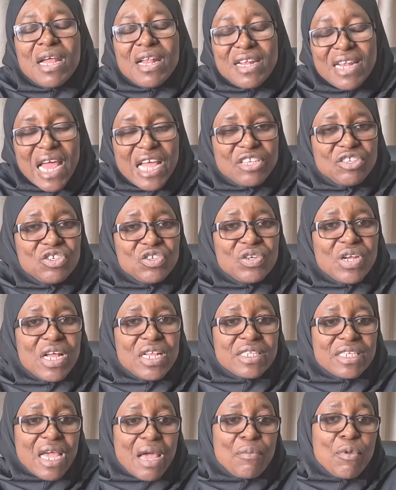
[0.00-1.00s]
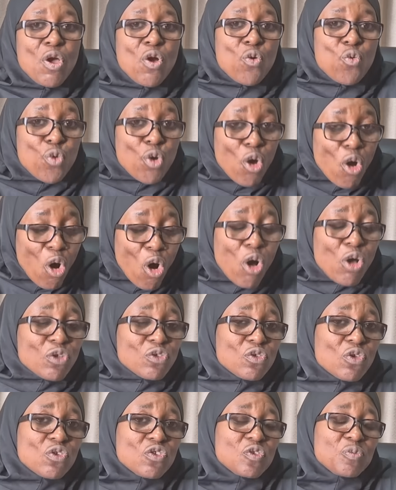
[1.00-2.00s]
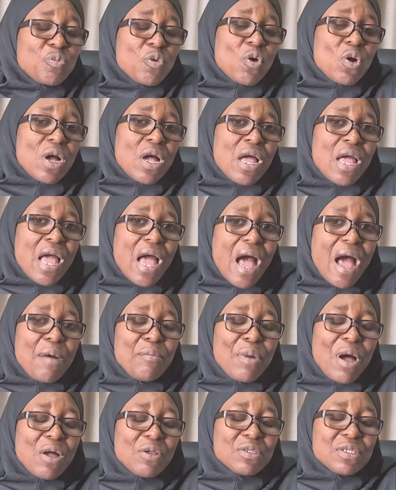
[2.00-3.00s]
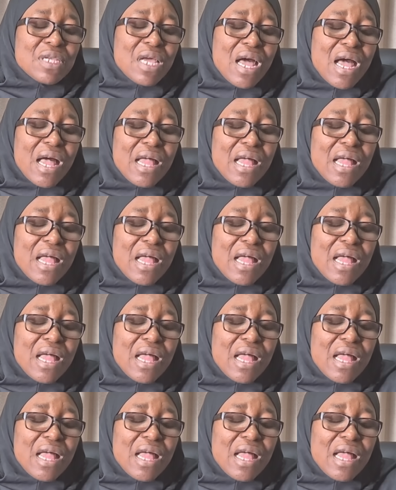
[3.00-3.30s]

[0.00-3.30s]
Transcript: Nigerian time, we also spoke about